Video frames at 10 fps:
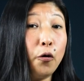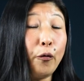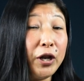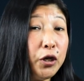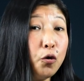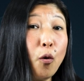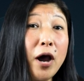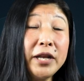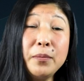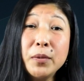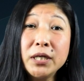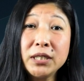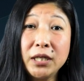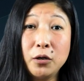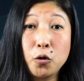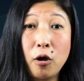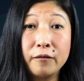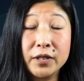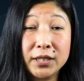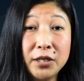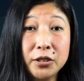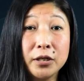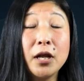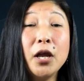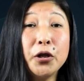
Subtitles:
when you are immersed in a conversation,